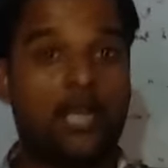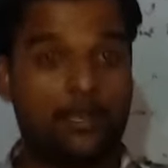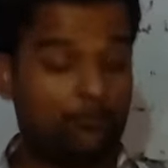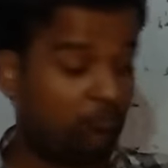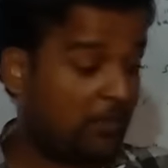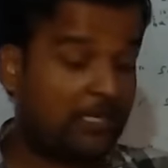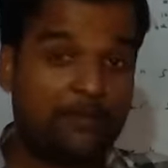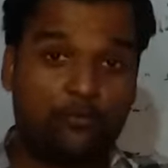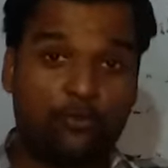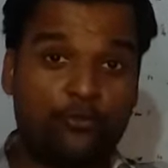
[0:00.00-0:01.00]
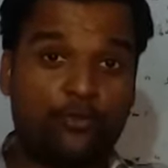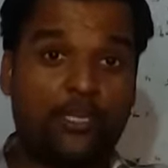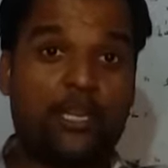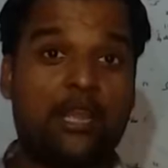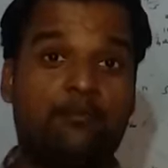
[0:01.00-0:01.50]
and what I am doing
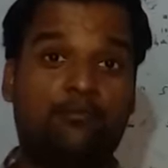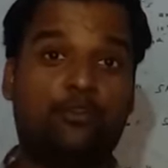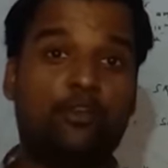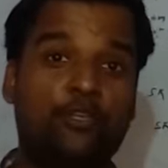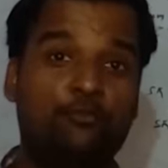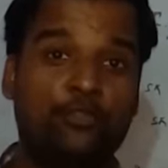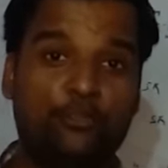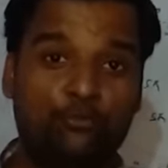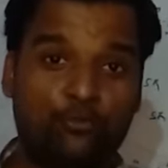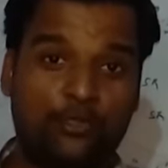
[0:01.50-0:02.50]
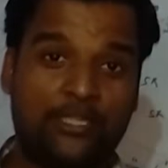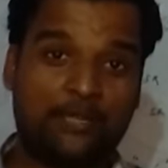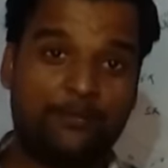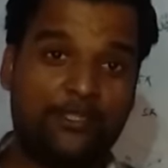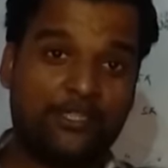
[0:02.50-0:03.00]
today, I am talking with you today.
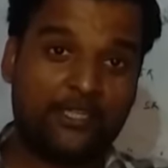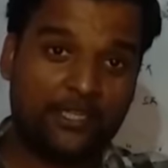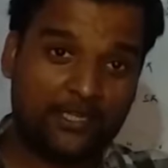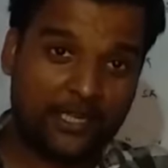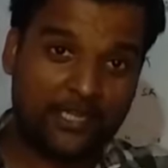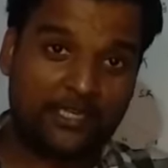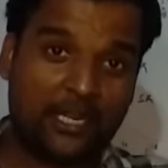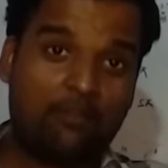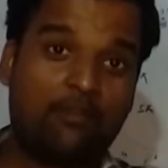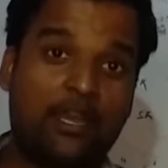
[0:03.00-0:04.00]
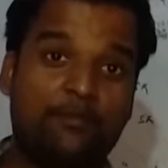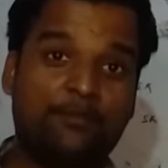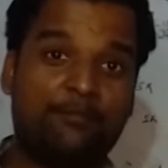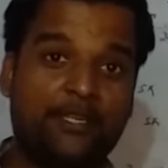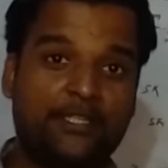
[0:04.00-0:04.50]
That means right now I am
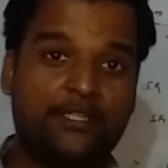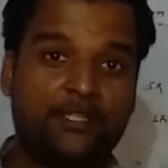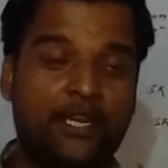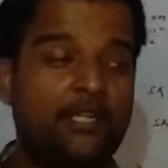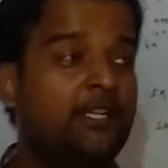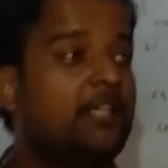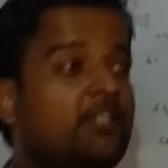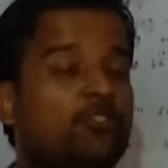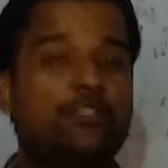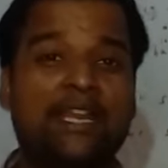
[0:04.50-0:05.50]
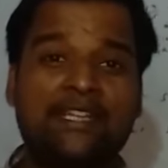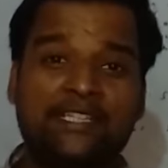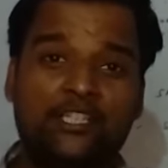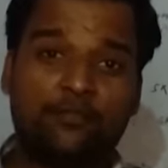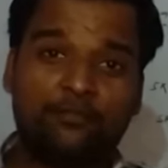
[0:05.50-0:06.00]
in present, right? So, tense
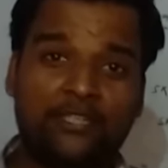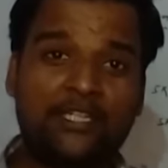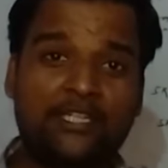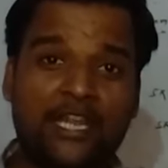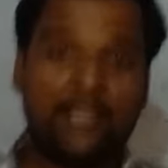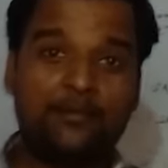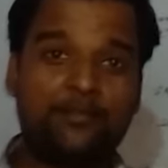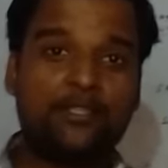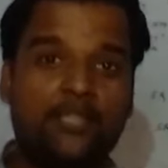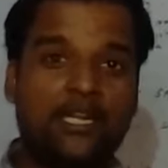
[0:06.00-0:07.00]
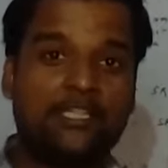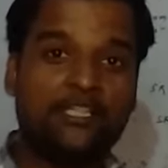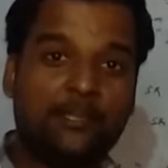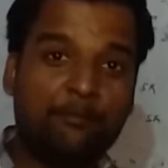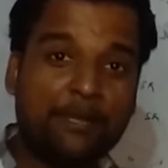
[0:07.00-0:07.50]
is of three types. That is
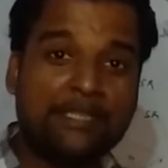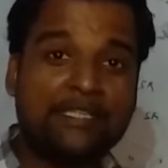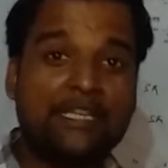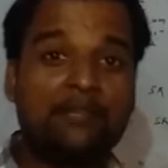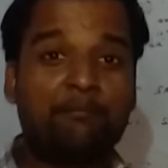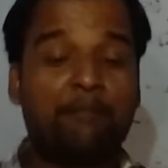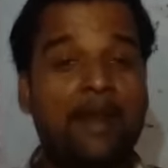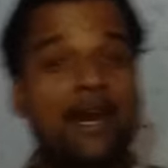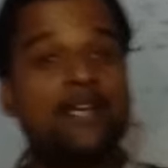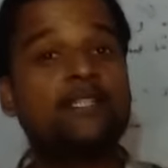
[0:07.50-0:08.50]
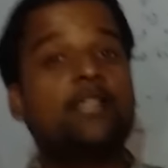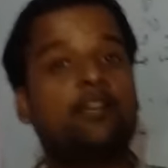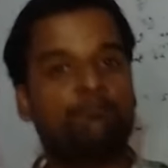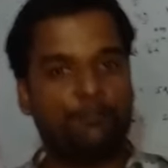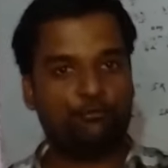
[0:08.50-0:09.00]
present, past,
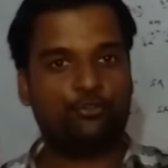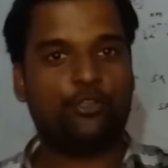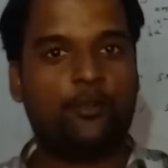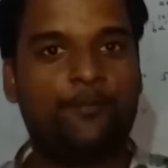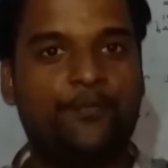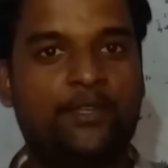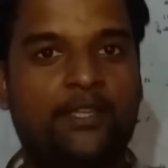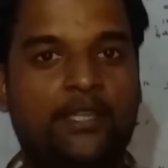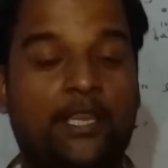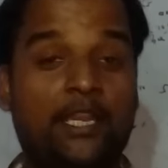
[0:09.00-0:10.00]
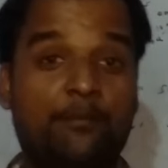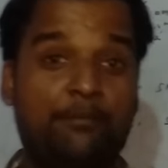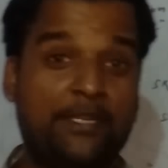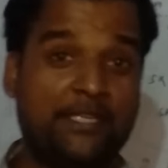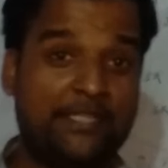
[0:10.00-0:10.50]
and future.
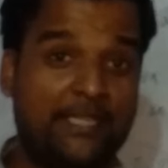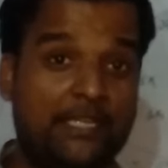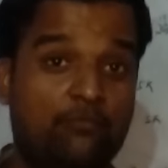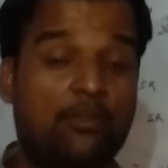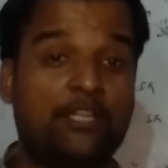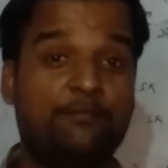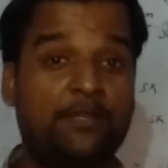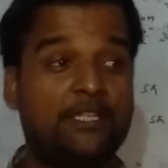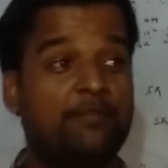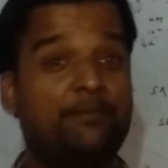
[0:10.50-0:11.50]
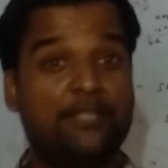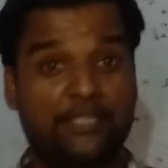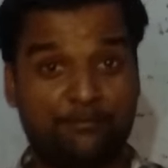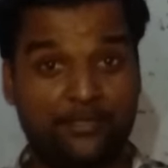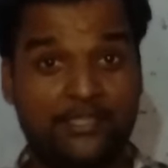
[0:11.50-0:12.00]
Again, present tense. What is present?
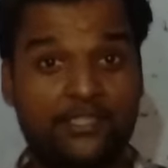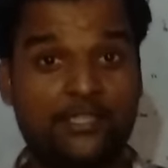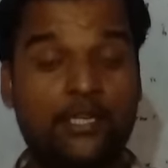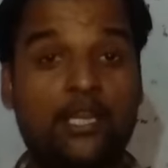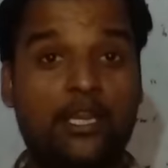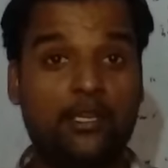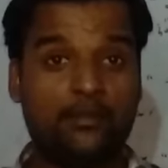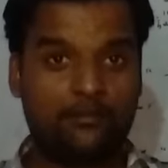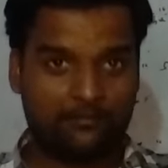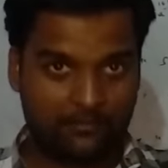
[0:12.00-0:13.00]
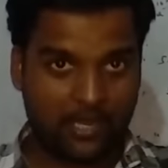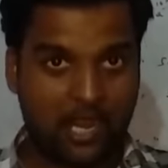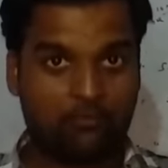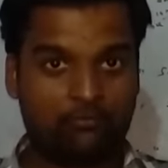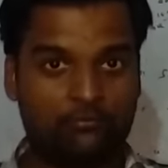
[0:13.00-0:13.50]
Present means
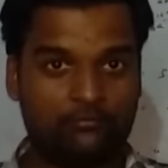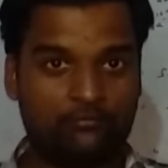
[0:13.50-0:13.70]
now.